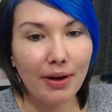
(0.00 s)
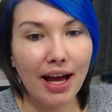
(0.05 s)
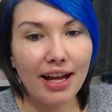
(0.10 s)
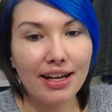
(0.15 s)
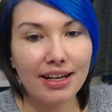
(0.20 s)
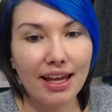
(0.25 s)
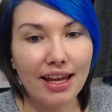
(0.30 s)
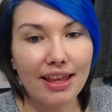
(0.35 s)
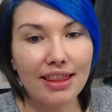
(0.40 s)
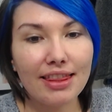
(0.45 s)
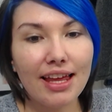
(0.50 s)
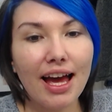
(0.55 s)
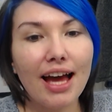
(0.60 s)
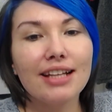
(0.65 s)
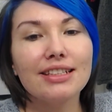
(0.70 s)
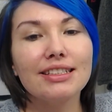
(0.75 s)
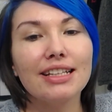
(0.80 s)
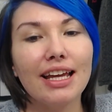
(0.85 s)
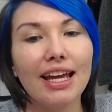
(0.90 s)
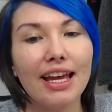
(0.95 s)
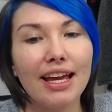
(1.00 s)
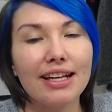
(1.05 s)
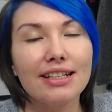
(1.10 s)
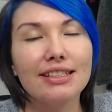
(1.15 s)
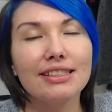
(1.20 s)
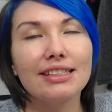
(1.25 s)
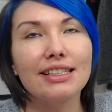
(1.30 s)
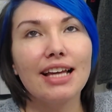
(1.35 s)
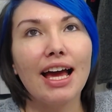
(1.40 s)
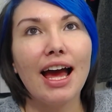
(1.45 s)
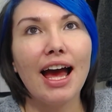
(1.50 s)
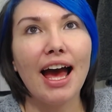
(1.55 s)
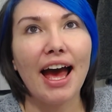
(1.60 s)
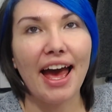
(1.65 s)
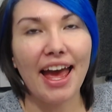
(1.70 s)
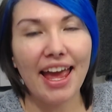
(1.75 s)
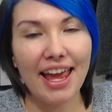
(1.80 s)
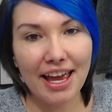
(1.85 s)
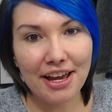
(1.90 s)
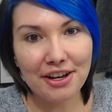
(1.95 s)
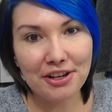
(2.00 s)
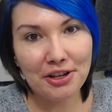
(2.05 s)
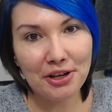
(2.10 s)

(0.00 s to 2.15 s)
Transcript: and that is a